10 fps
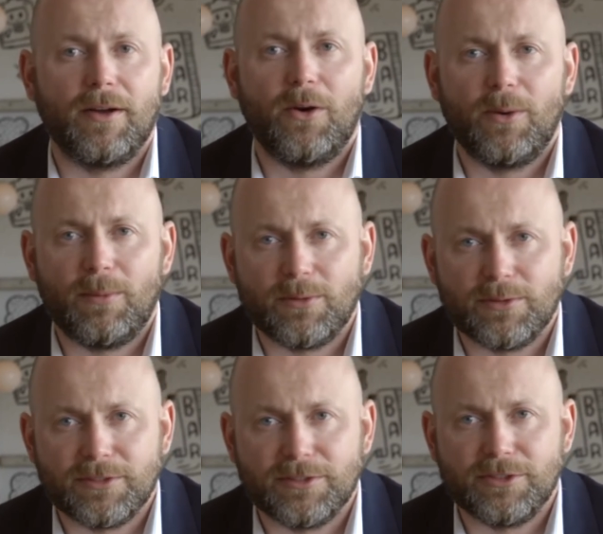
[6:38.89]

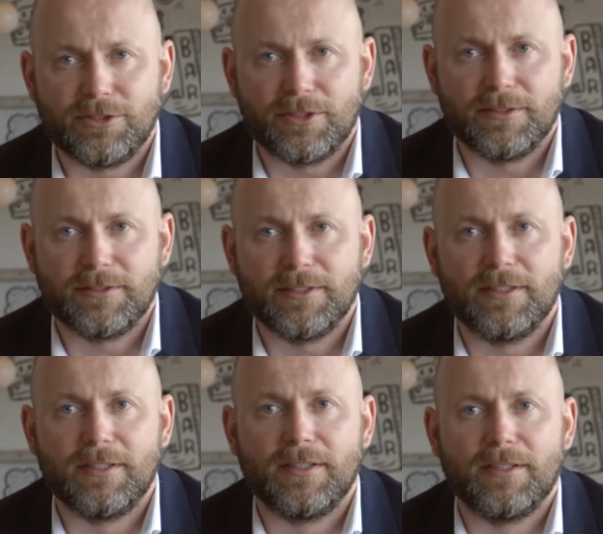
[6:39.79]
Homeowner's insurance.
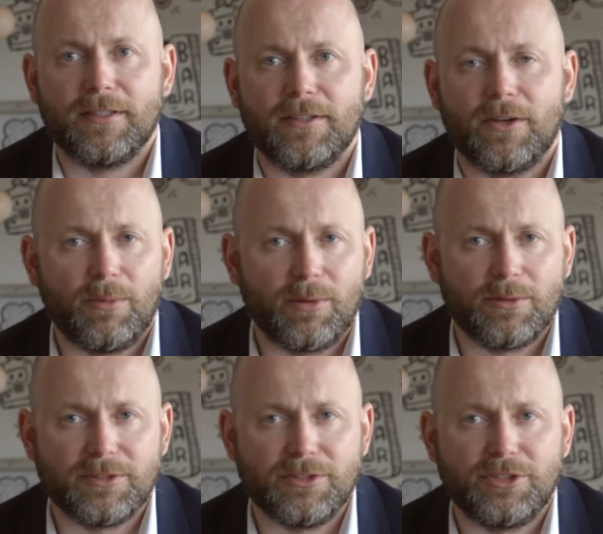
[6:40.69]

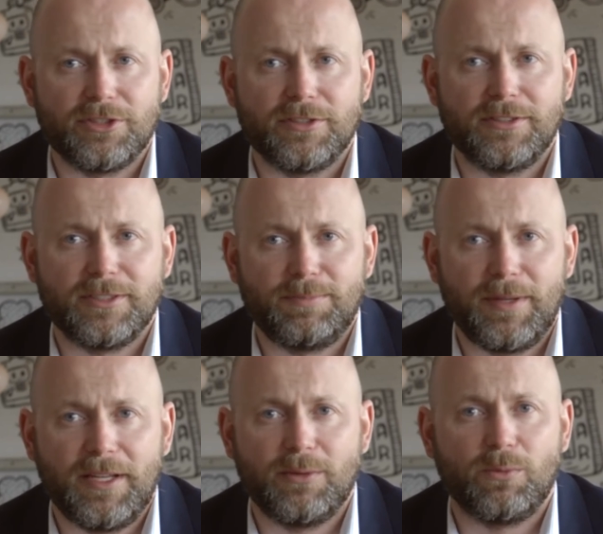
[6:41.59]
Homeowner's insurance is
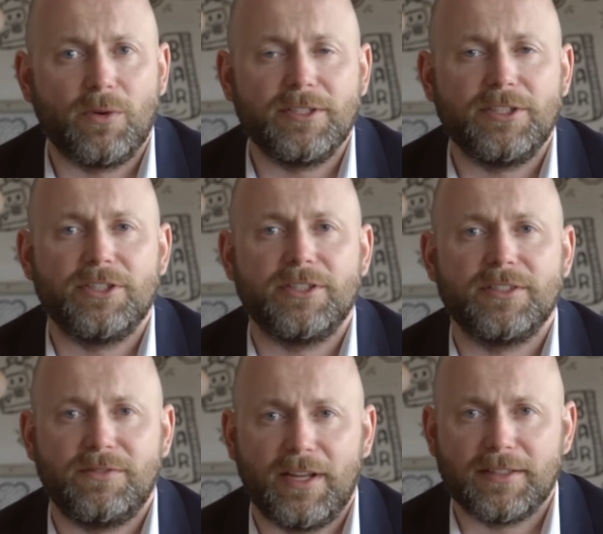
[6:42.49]
paid 1 year in
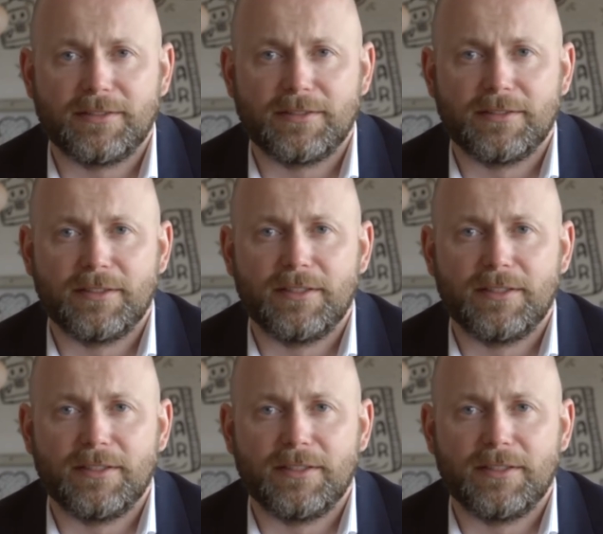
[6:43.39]
advance.